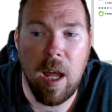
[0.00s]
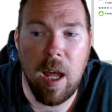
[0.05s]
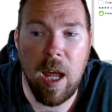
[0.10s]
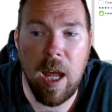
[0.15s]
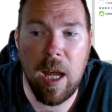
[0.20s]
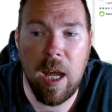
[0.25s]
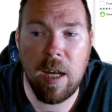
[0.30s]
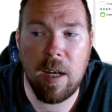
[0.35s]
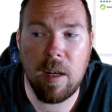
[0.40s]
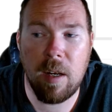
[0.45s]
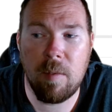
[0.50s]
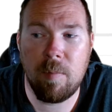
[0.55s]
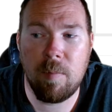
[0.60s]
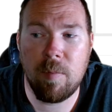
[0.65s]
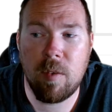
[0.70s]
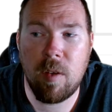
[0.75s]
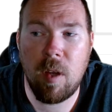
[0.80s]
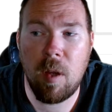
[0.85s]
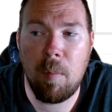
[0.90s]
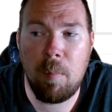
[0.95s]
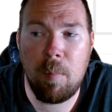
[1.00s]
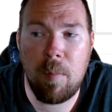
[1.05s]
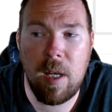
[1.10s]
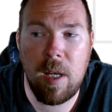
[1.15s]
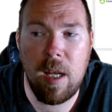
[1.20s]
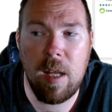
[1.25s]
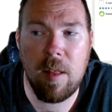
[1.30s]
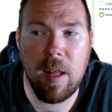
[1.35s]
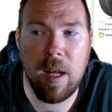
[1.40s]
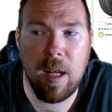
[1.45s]
And to
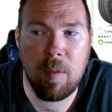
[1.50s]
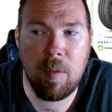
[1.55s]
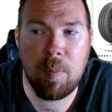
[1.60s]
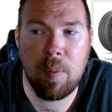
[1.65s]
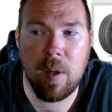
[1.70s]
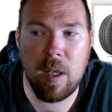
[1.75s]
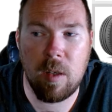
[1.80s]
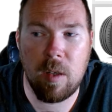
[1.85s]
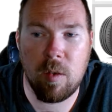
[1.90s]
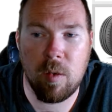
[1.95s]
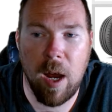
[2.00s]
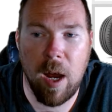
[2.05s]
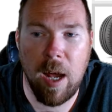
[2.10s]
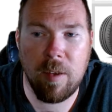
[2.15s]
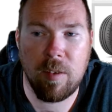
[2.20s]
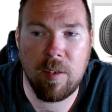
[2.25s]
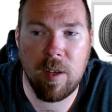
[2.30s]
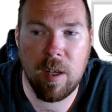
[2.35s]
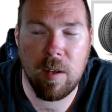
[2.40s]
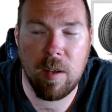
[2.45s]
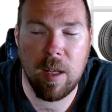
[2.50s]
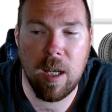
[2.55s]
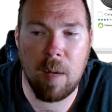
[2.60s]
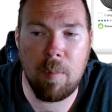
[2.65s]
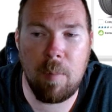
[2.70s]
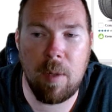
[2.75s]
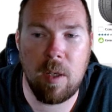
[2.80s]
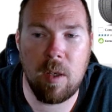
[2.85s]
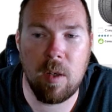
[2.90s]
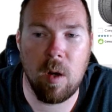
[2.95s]
me, that's pretty drastic. Like, I
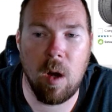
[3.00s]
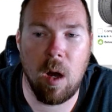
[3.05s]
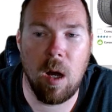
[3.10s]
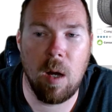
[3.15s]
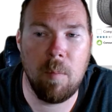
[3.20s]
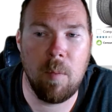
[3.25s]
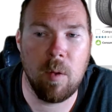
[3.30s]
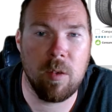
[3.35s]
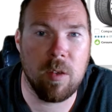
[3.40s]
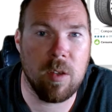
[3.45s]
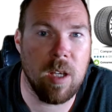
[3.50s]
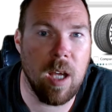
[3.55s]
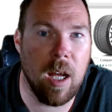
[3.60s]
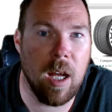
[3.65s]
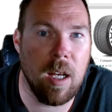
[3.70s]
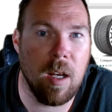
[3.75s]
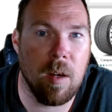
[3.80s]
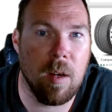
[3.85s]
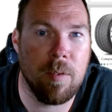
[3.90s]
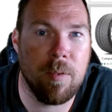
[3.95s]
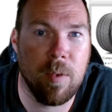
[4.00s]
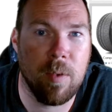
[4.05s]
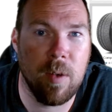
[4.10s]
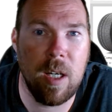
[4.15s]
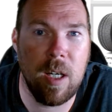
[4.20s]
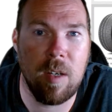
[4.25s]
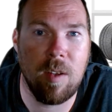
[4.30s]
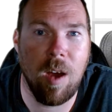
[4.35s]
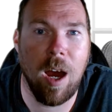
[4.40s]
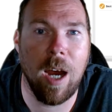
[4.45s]
mean, you're almost getting a
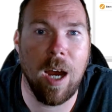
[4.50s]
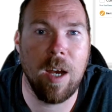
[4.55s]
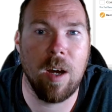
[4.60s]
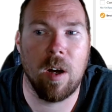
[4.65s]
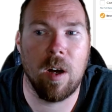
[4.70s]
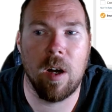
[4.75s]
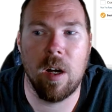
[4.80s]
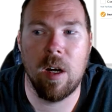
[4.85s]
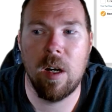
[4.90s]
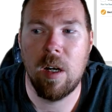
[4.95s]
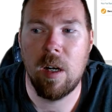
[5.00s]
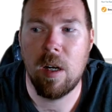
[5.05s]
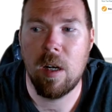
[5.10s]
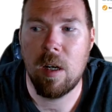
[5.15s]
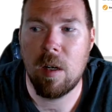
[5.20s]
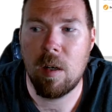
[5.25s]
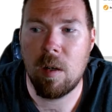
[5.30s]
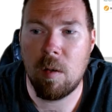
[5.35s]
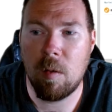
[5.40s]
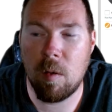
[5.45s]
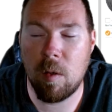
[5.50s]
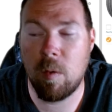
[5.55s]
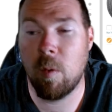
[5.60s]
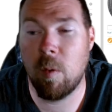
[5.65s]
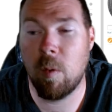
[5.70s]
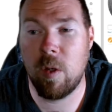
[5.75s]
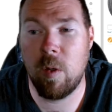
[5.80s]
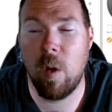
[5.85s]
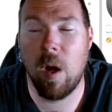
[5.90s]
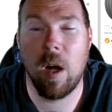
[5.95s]
free tire, or
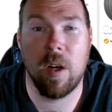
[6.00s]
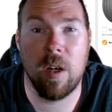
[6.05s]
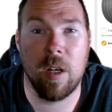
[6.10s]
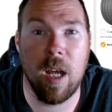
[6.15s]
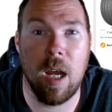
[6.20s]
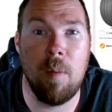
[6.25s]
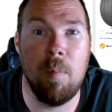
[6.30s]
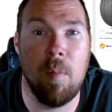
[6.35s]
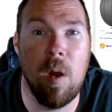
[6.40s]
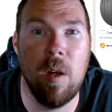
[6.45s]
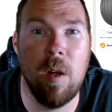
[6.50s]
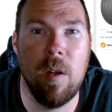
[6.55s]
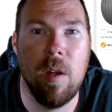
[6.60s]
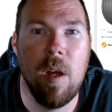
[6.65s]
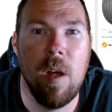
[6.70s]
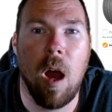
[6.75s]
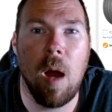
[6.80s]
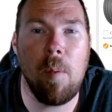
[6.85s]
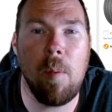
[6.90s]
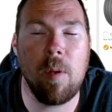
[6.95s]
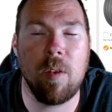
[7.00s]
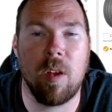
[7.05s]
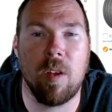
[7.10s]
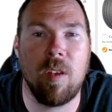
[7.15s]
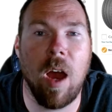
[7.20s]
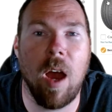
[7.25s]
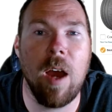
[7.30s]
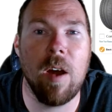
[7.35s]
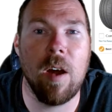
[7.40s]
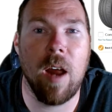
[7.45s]
you're getting almost a
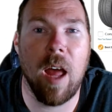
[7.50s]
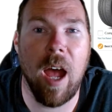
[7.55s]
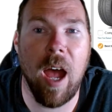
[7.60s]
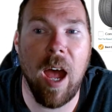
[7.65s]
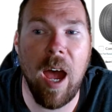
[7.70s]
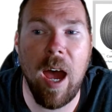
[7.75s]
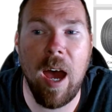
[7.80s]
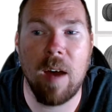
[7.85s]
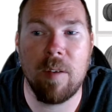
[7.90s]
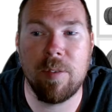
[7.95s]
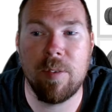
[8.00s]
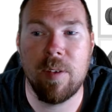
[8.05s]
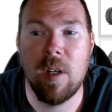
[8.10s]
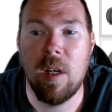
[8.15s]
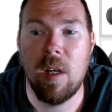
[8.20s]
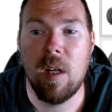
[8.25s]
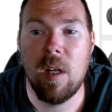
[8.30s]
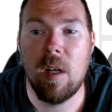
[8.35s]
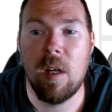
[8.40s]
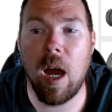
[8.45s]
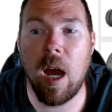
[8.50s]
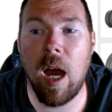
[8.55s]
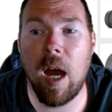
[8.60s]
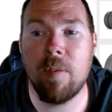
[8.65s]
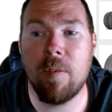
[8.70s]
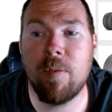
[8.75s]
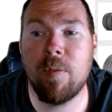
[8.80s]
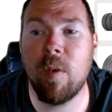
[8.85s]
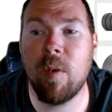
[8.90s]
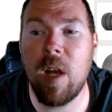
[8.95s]
tire and a half
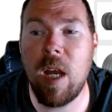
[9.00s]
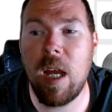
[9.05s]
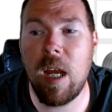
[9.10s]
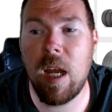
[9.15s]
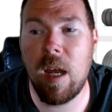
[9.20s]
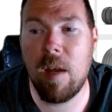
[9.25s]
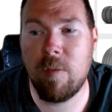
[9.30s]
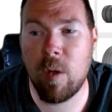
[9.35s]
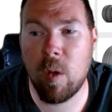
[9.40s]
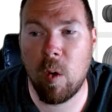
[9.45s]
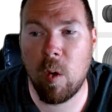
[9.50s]
free if you're